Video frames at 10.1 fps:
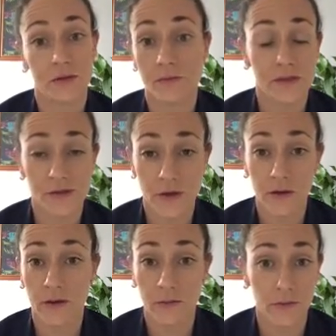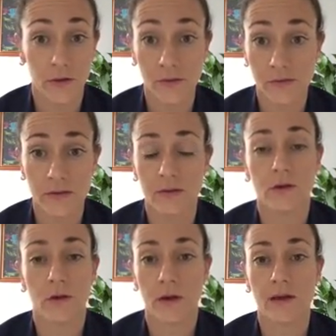was totally known to the
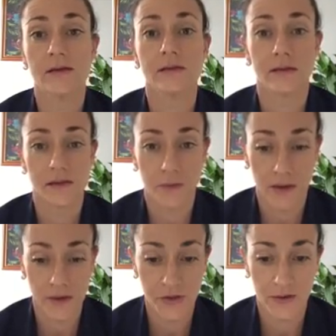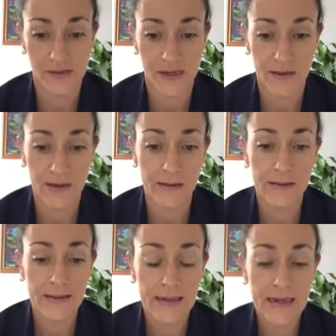QAS as being a drug seeker.
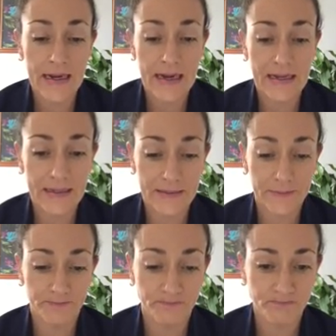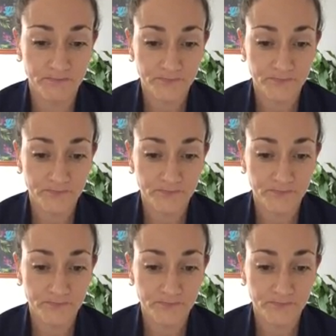And